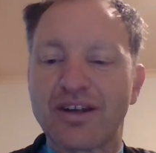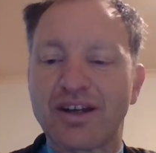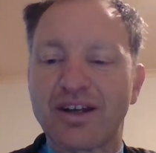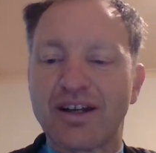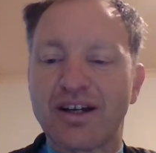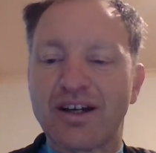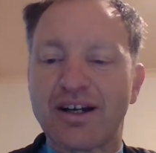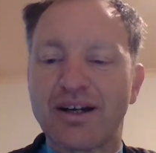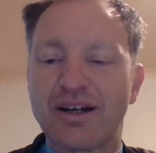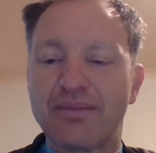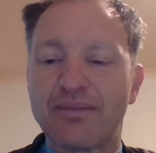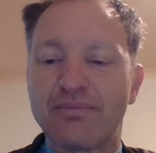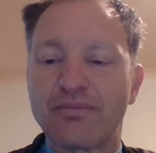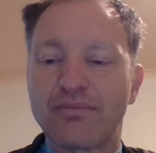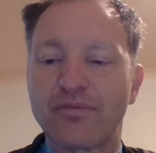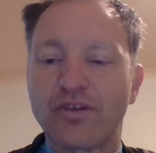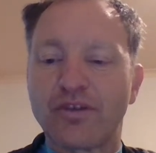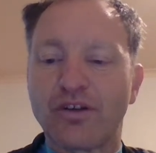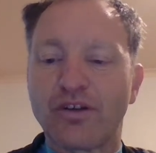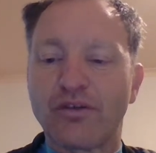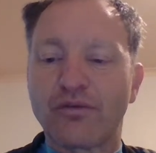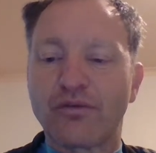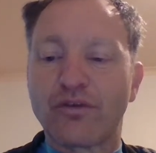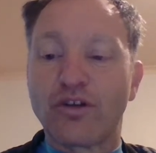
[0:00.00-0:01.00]

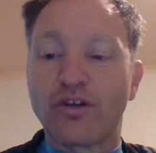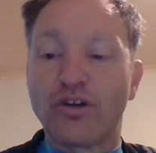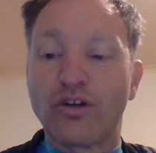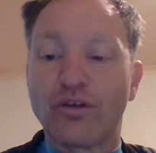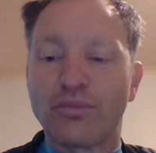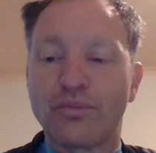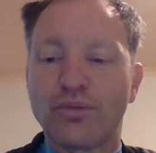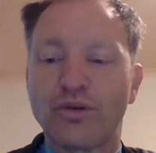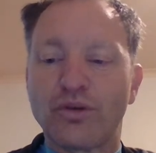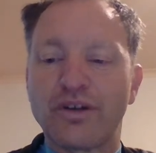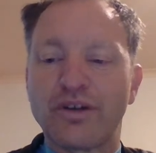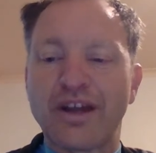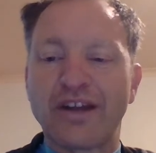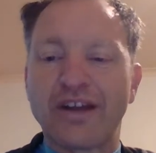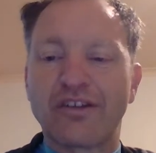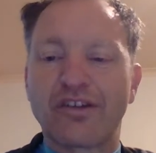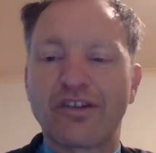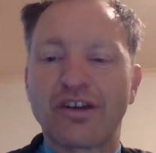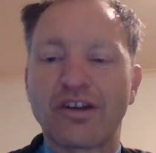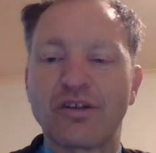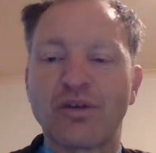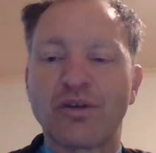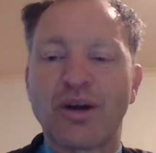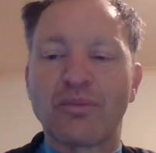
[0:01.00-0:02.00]
Put an
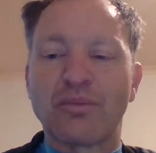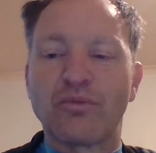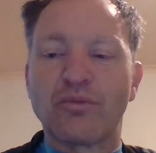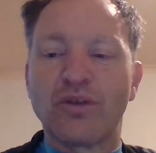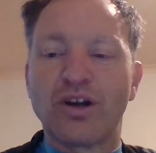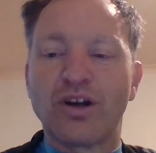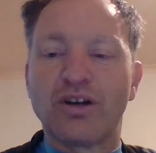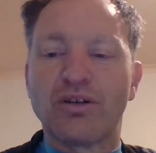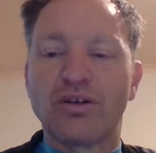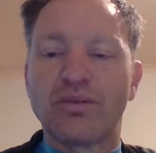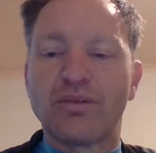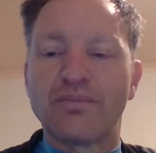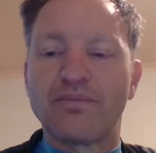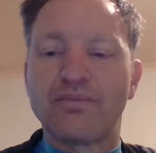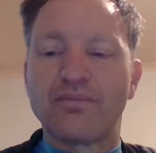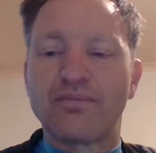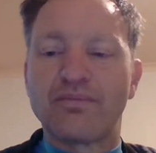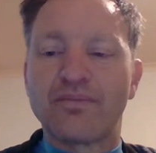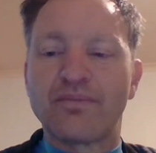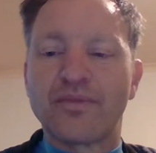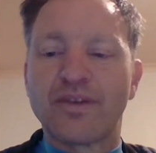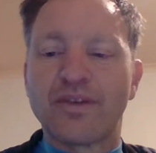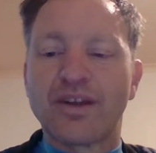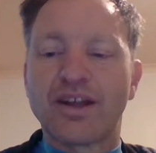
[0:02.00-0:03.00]
antenna up. Well,
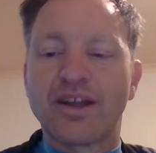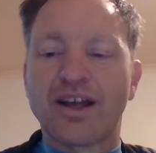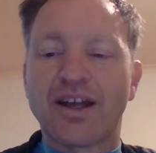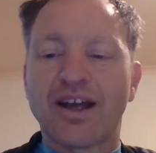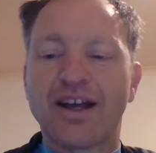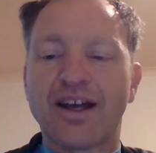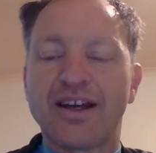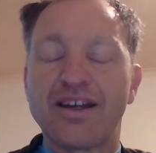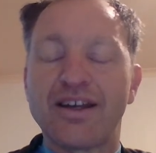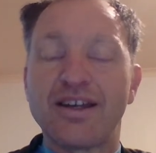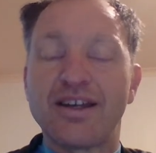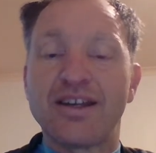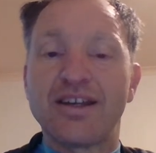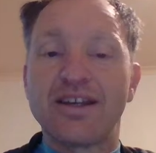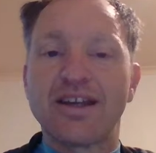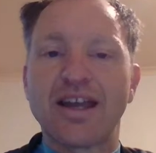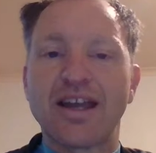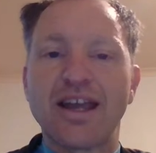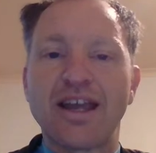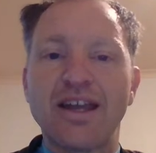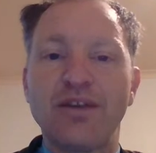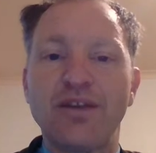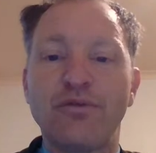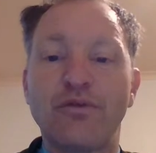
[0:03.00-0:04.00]
a
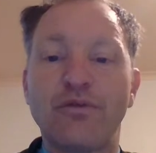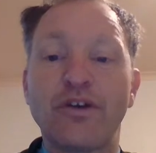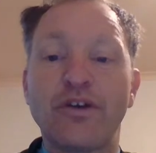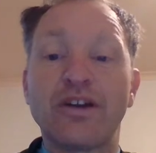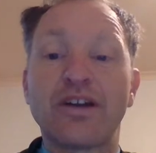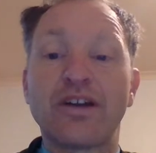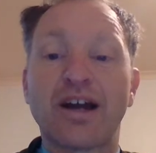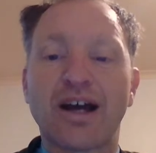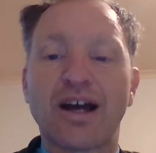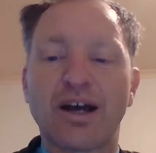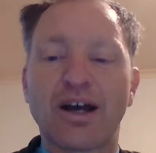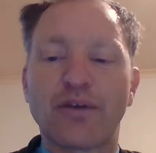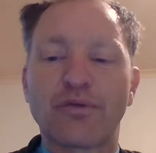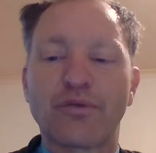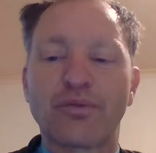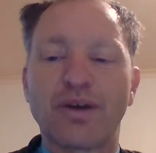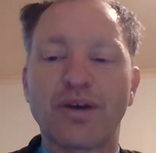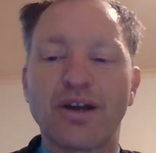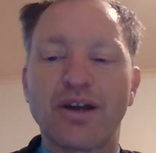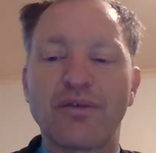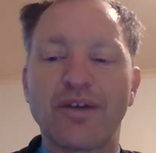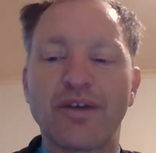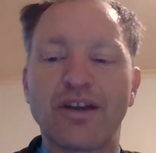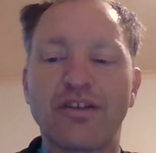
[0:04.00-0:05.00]
end-fed
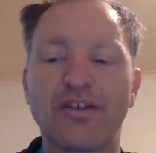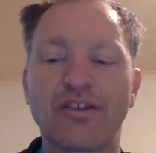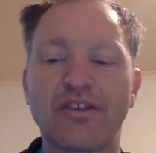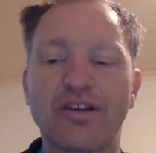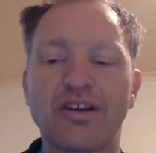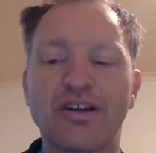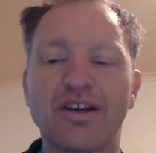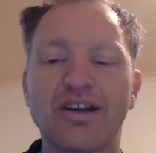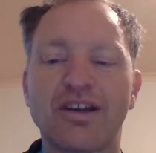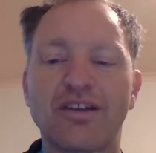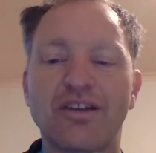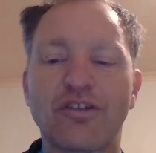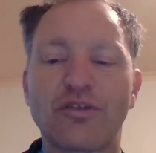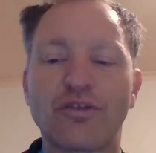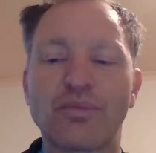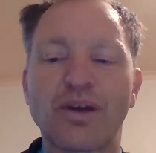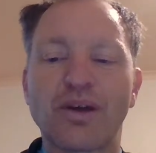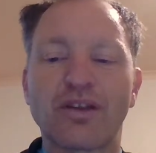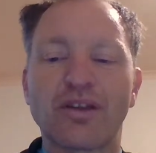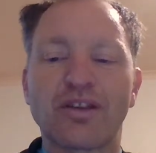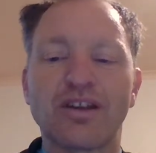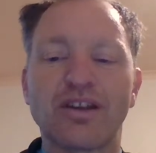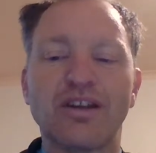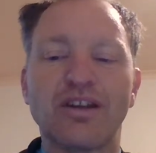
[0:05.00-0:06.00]
half-wave antenna, it's
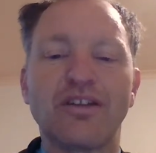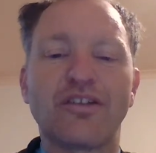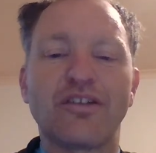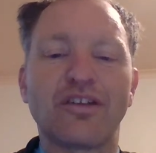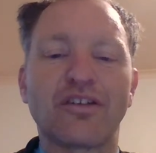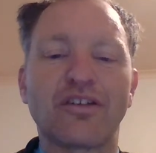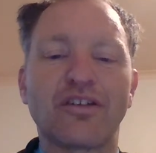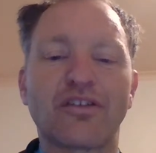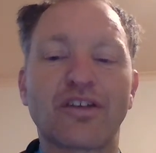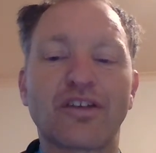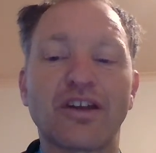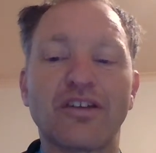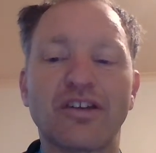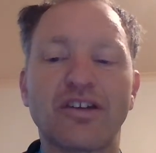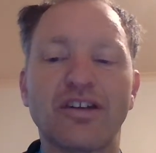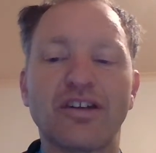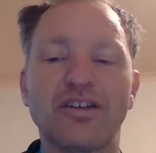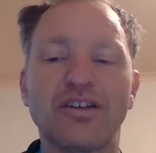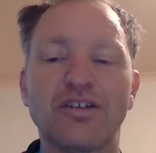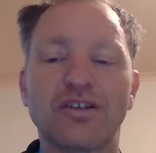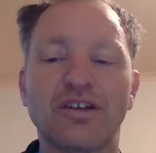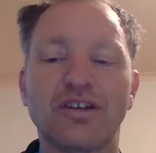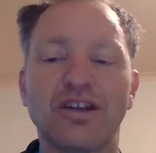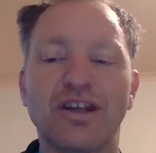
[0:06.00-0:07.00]
about the easiest antenna
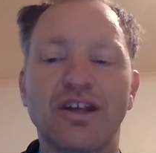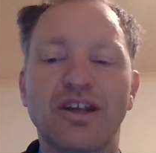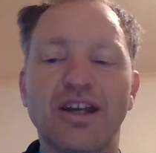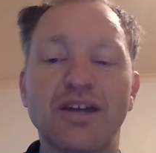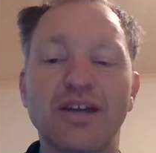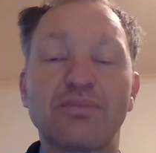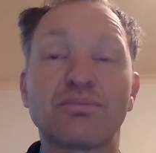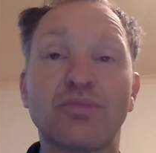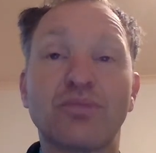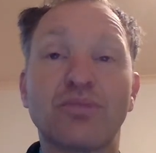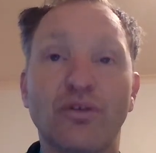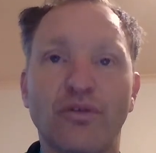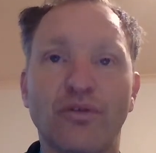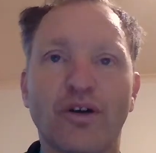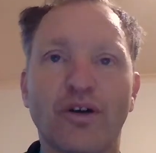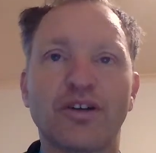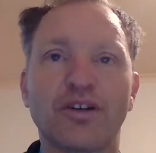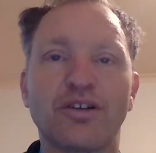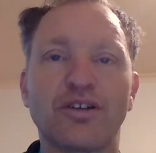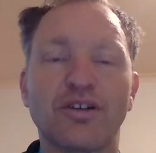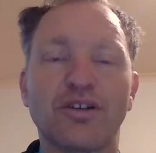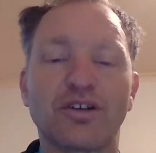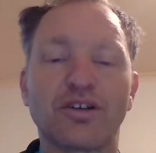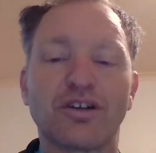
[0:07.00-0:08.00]
you can get,
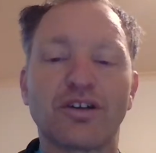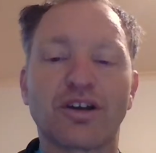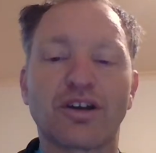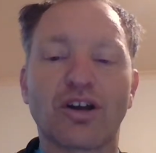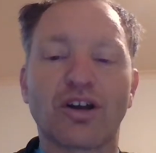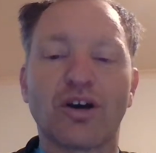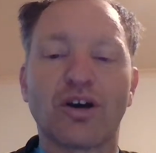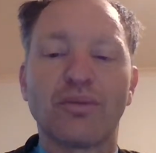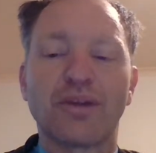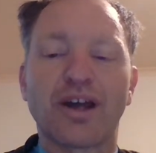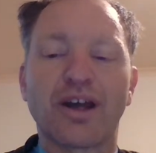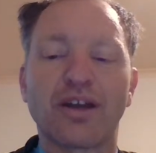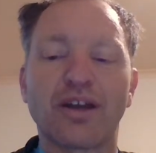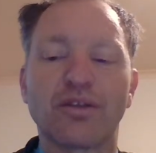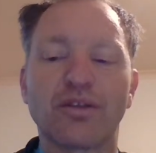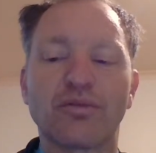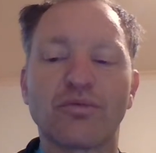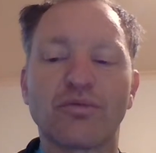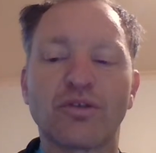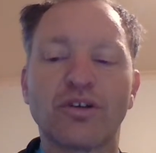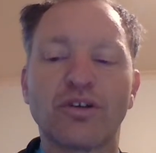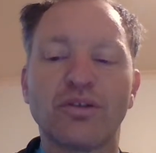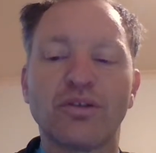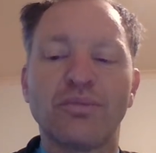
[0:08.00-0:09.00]
provided you can accommodate the
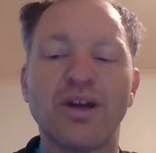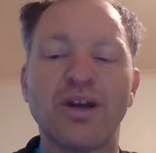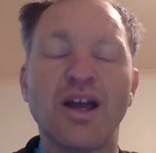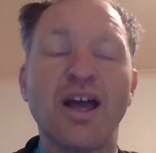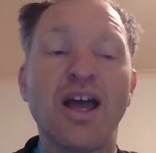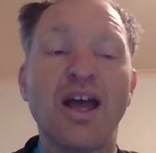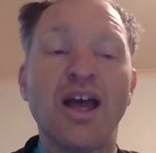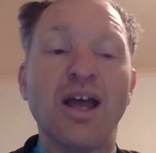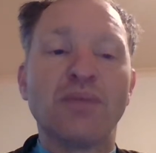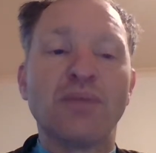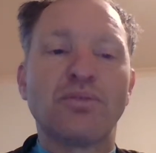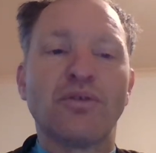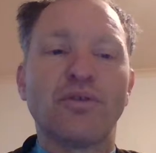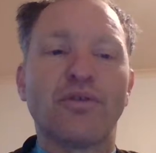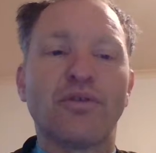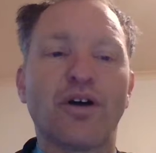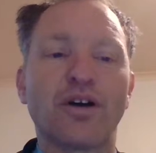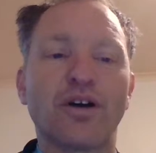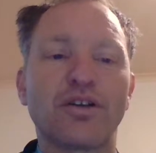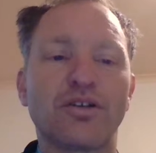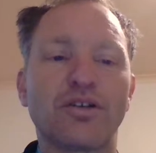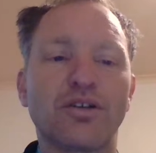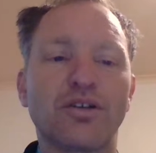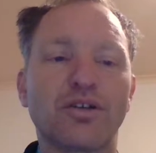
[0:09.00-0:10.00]
room,
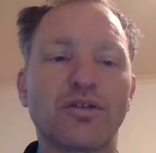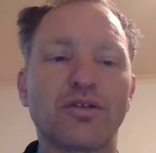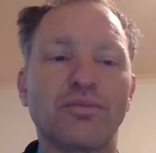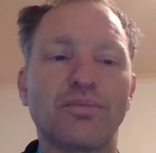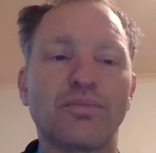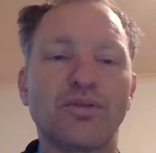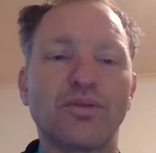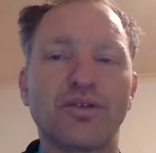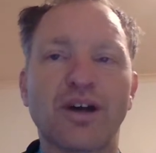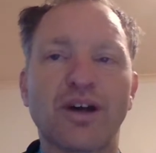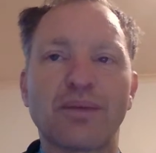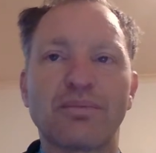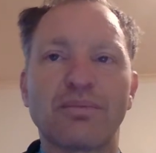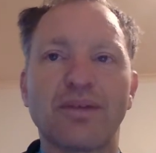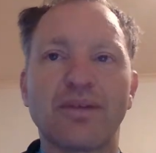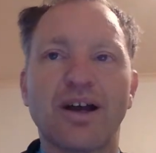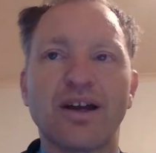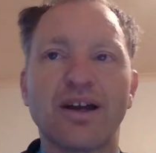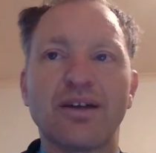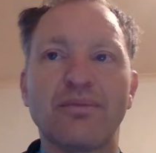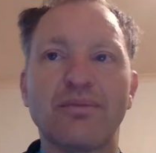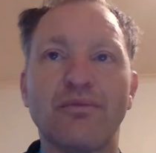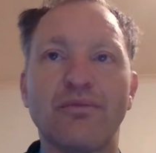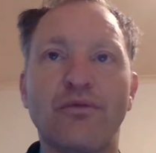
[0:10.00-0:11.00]
provided you could put up
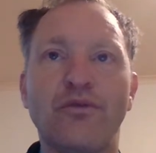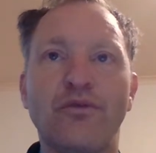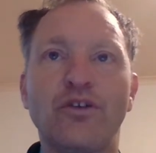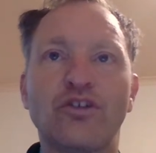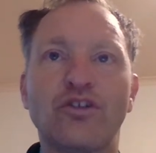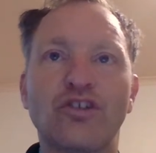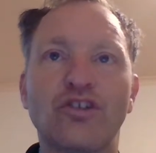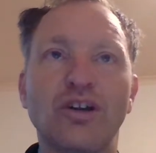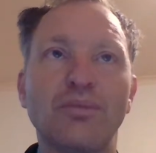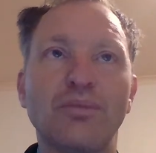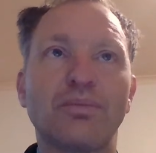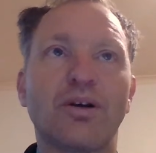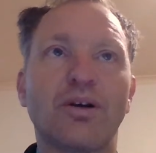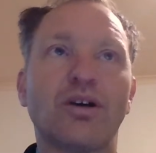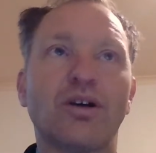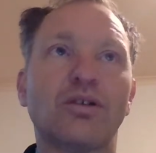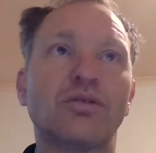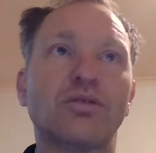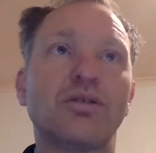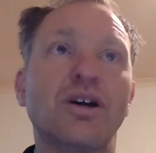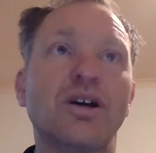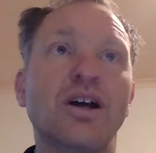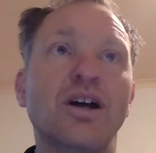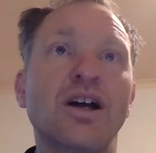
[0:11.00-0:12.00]
a fishing
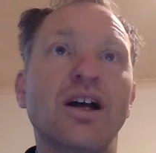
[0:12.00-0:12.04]
pole.